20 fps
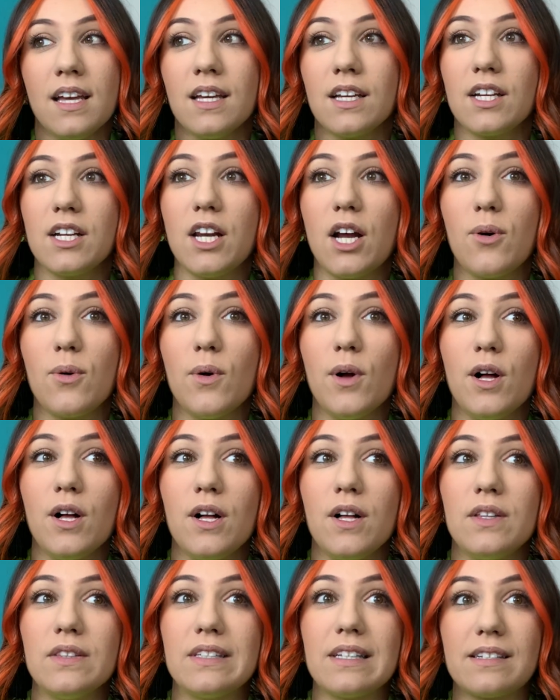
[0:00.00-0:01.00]
you know,
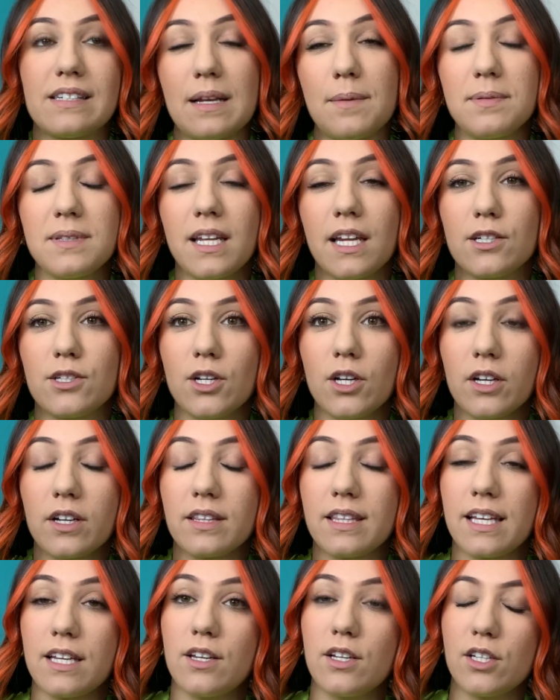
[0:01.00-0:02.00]
the steps that it
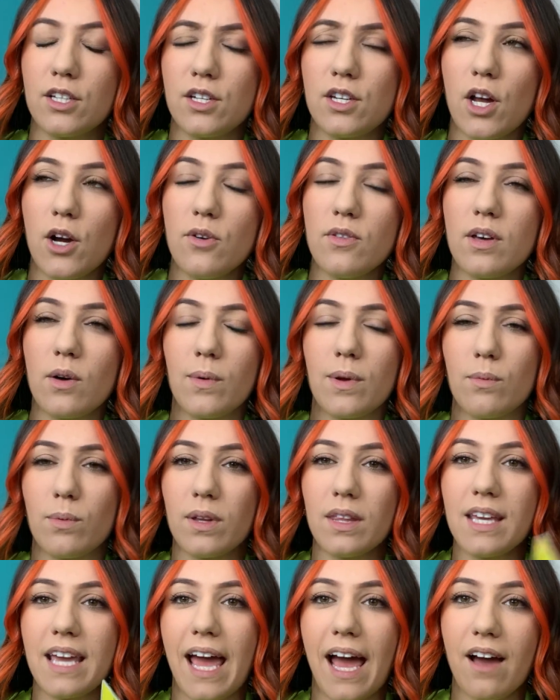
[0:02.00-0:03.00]
took, then to know that we
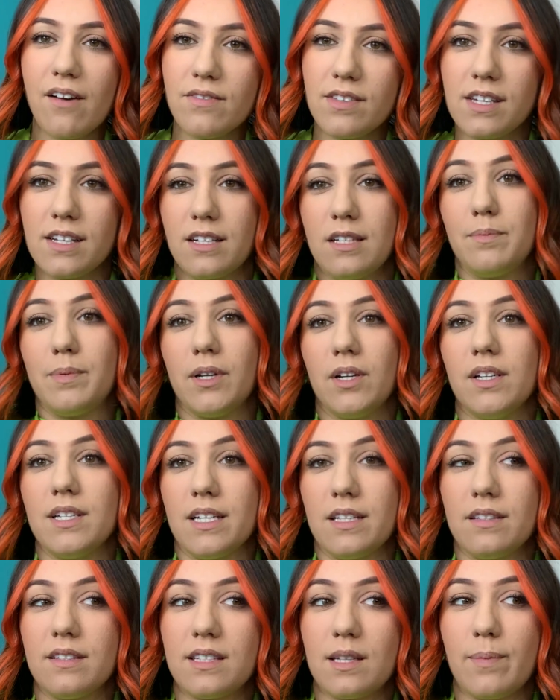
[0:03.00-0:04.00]
really have the
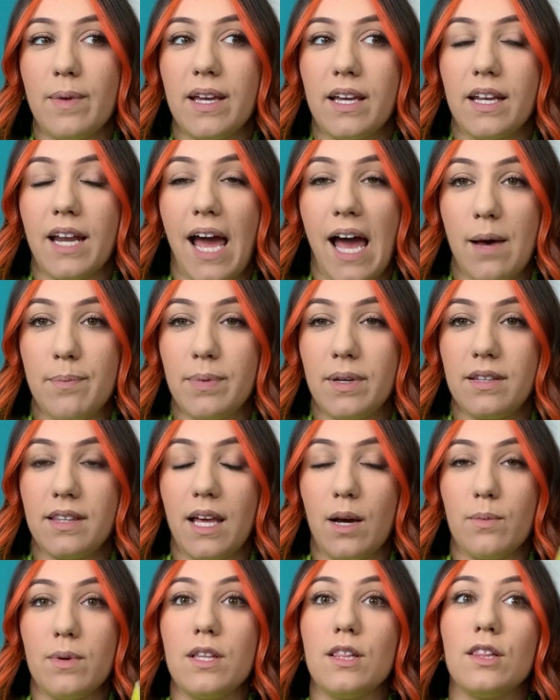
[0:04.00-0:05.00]
experience to make it happen,
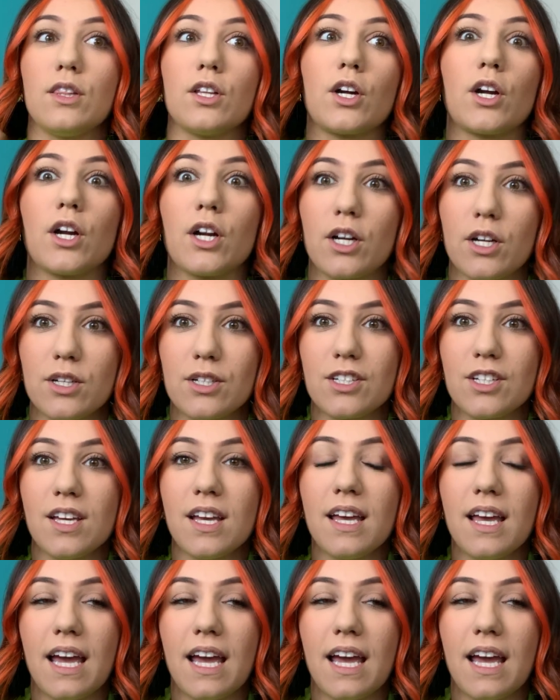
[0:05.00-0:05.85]
that we learned